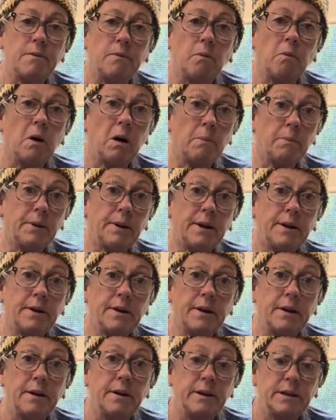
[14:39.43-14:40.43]
wall plug
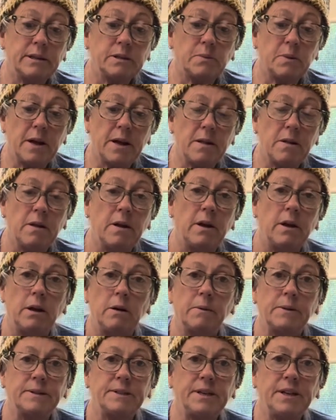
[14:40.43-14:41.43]
as well.
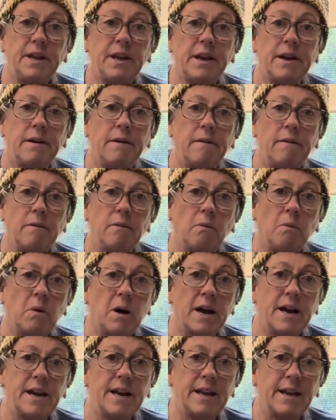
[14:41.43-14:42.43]
Once again,
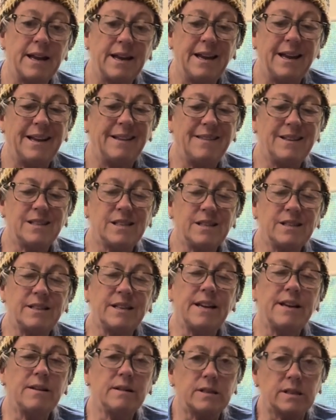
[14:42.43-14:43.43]
why, and this
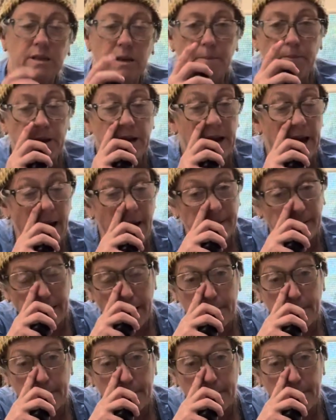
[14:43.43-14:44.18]
is a bit heavy.